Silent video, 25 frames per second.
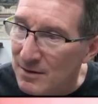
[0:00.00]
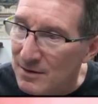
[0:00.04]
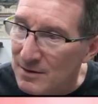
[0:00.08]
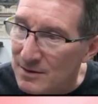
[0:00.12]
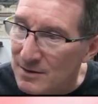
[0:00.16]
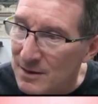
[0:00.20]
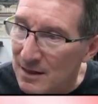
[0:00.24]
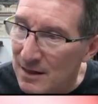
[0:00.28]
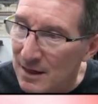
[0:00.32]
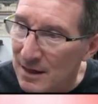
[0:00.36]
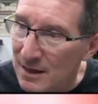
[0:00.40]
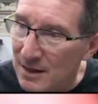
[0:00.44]

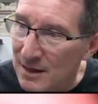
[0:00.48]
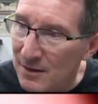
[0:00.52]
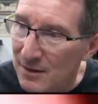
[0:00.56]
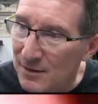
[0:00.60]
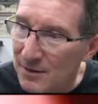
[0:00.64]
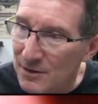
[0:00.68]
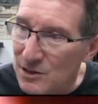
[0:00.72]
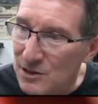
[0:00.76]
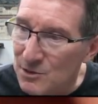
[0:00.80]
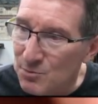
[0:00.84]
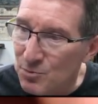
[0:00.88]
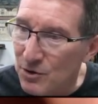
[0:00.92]
Is there any of
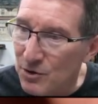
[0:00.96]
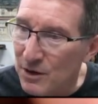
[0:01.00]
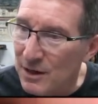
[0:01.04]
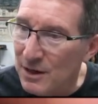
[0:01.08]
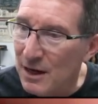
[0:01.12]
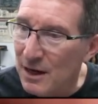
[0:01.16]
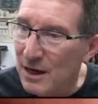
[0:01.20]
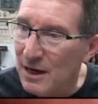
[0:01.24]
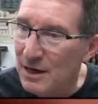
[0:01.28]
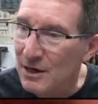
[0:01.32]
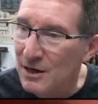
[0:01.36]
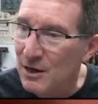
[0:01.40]
the spring
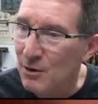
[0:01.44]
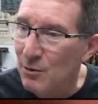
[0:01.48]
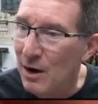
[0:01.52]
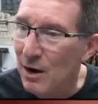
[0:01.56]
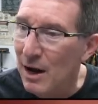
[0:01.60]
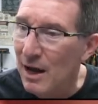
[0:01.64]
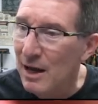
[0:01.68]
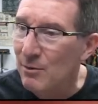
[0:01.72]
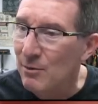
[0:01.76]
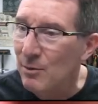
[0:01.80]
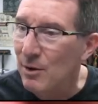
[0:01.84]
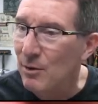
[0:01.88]
eaten
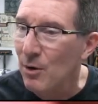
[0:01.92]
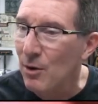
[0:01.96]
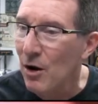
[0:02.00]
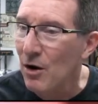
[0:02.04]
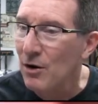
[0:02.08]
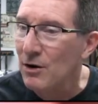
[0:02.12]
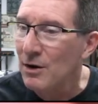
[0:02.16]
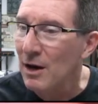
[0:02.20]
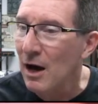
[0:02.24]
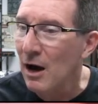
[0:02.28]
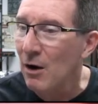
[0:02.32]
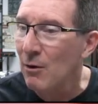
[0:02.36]
away? We
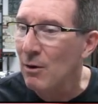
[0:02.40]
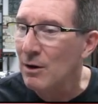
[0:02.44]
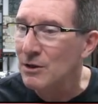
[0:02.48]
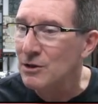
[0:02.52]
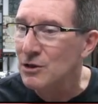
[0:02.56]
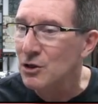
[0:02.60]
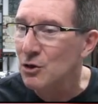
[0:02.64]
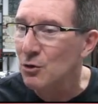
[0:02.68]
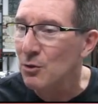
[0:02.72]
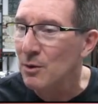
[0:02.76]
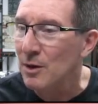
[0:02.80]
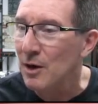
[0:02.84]
won't know
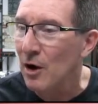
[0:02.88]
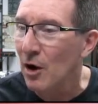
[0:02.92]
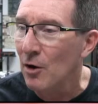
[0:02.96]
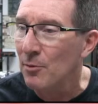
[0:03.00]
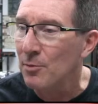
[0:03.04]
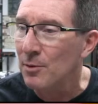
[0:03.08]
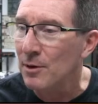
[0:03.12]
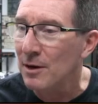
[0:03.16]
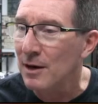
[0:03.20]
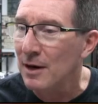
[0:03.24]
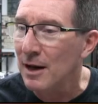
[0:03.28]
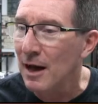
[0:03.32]
until we
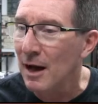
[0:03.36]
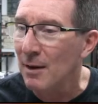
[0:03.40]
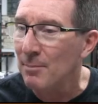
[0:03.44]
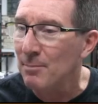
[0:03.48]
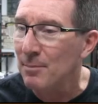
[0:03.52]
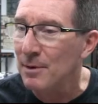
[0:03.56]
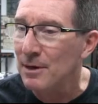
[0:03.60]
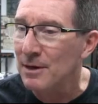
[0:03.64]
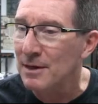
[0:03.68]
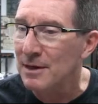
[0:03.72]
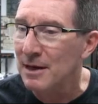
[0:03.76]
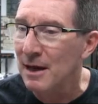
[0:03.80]
open it up.
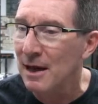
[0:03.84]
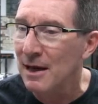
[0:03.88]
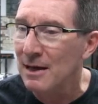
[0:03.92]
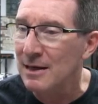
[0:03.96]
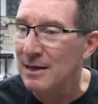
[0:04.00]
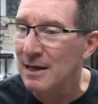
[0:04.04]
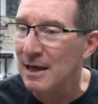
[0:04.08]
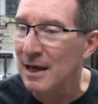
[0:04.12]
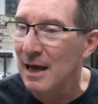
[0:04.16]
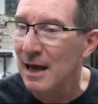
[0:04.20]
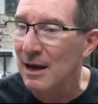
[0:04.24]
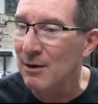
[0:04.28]
But uh,
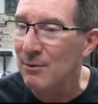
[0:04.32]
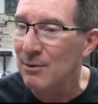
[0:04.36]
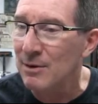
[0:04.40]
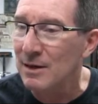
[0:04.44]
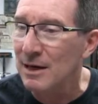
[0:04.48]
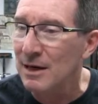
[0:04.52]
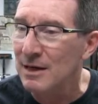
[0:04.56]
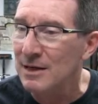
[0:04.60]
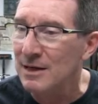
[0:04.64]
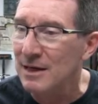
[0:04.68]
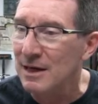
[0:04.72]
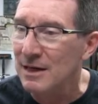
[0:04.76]
yeah, we
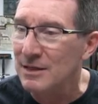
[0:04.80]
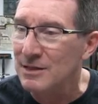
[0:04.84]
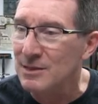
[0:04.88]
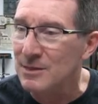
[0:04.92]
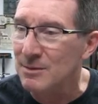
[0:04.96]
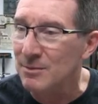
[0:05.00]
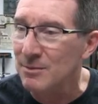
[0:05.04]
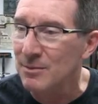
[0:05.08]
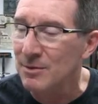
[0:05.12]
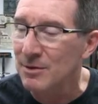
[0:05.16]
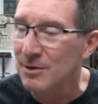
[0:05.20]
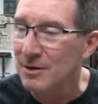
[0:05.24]
need to get
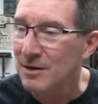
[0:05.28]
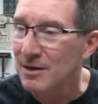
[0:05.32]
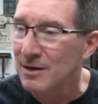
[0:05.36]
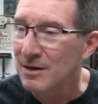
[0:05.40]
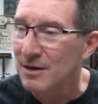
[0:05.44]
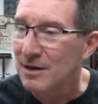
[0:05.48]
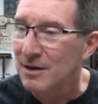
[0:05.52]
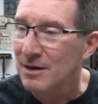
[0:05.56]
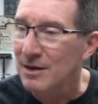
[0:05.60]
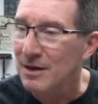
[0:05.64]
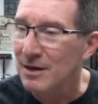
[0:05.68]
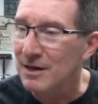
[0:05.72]
some
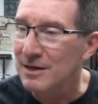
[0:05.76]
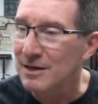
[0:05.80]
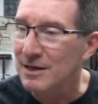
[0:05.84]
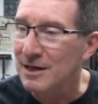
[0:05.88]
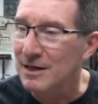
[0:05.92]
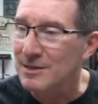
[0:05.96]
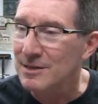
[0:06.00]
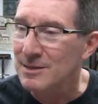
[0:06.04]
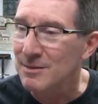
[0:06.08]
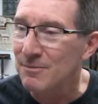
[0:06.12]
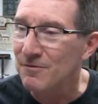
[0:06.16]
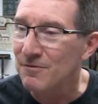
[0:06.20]
need to
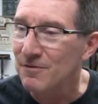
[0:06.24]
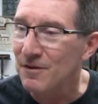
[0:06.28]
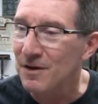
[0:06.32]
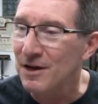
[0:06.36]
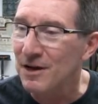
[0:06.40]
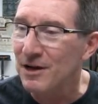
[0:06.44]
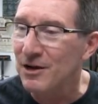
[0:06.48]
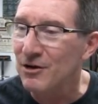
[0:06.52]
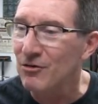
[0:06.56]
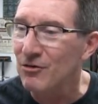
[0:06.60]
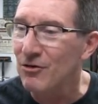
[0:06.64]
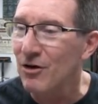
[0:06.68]
get some
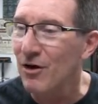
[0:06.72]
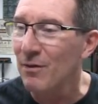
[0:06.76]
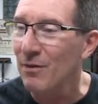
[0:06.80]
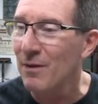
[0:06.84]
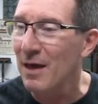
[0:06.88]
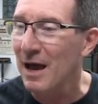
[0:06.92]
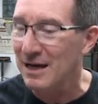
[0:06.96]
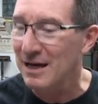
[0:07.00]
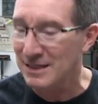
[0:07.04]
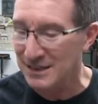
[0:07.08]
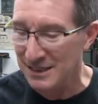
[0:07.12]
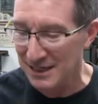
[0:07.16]
vinegar on
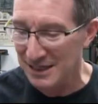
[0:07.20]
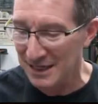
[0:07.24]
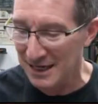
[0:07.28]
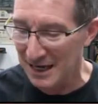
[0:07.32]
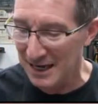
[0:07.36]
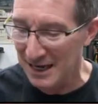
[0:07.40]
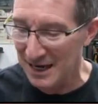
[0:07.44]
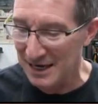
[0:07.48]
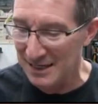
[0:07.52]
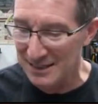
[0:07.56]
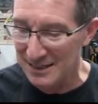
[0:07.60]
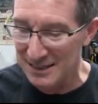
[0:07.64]
that
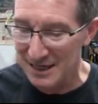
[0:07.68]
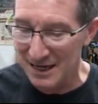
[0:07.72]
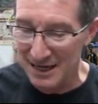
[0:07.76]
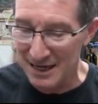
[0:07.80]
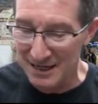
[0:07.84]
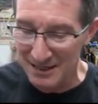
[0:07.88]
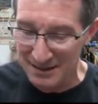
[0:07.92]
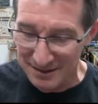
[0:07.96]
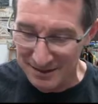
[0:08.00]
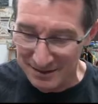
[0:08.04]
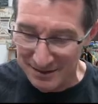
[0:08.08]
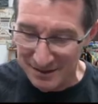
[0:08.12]
and uh,
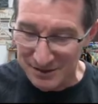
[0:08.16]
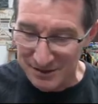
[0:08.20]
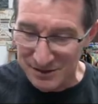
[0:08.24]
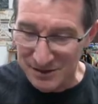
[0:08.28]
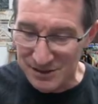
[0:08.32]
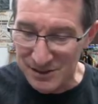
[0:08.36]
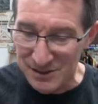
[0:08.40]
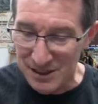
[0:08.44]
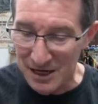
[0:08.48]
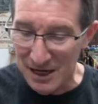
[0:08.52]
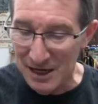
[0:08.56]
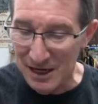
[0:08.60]

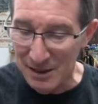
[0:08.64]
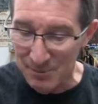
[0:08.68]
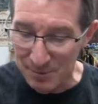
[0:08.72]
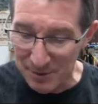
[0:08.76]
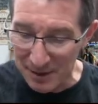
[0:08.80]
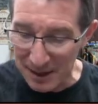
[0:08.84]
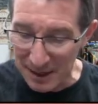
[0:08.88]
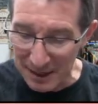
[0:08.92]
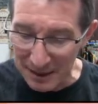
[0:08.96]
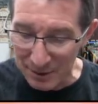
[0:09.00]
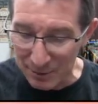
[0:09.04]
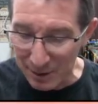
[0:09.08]
see.
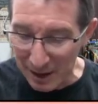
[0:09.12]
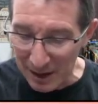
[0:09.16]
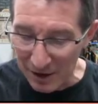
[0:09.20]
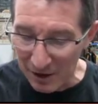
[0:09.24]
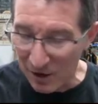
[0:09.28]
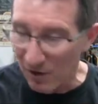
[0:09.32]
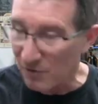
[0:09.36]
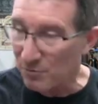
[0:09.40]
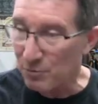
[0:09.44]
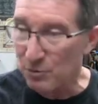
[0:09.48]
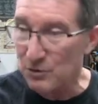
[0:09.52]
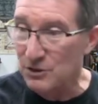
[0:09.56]
But anyway,
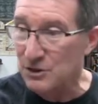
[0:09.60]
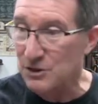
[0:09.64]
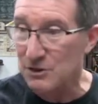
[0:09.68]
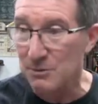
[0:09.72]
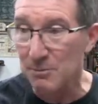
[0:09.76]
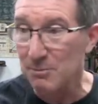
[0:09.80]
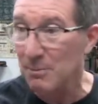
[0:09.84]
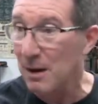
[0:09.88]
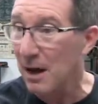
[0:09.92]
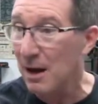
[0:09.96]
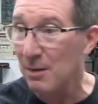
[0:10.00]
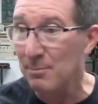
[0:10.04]
I've put
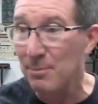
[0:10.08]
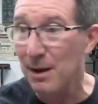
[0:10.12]
some uh,